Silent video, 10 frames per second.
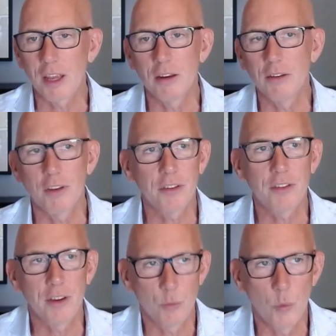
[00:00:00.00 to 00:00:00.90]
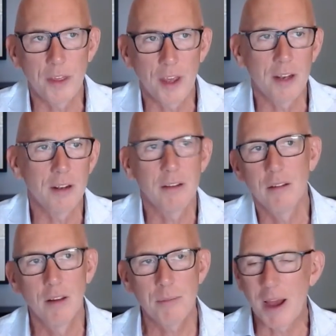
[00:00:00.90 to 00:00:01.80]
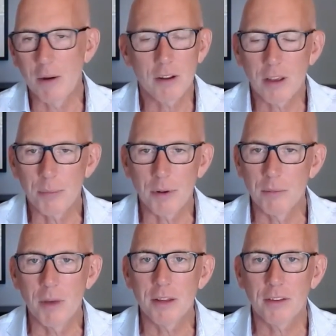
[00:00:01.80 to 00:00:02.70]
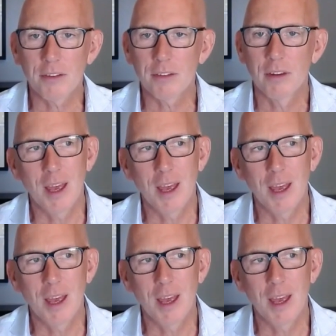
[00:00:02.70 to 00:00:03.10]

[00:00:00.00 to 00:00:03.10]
UK universities within about a couple of months.